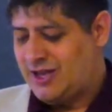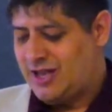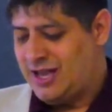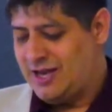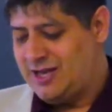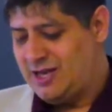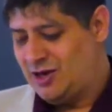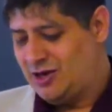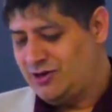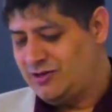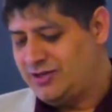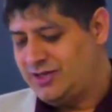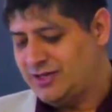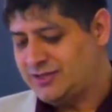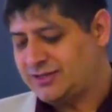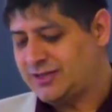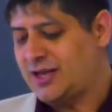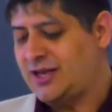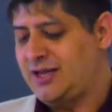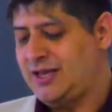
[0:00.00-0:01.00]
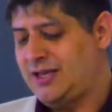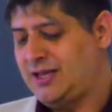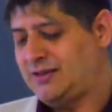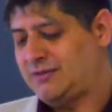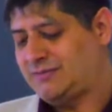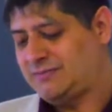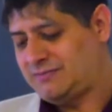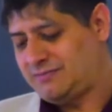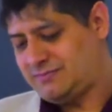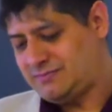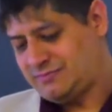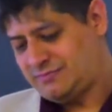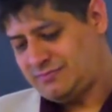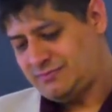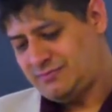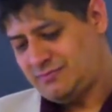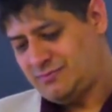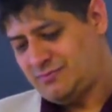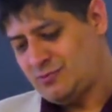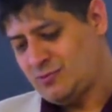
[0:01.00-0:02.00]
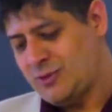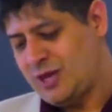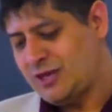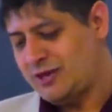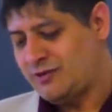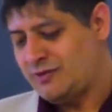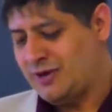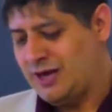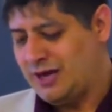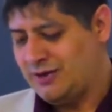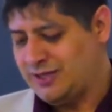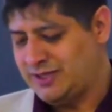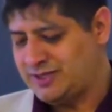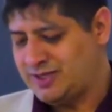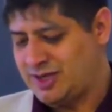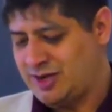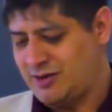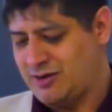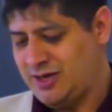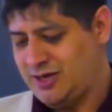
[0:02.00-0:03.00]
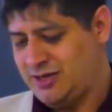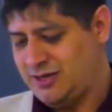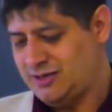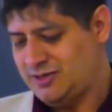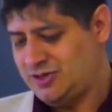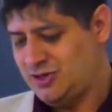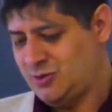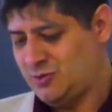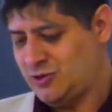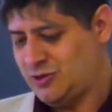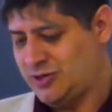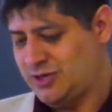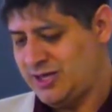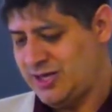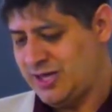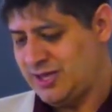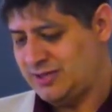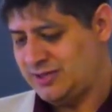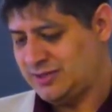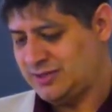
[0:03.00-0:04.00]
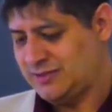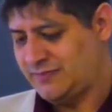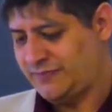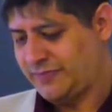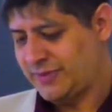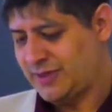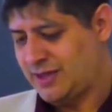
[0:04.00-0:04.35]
And he heard this, and he waited around. He tarried two more days.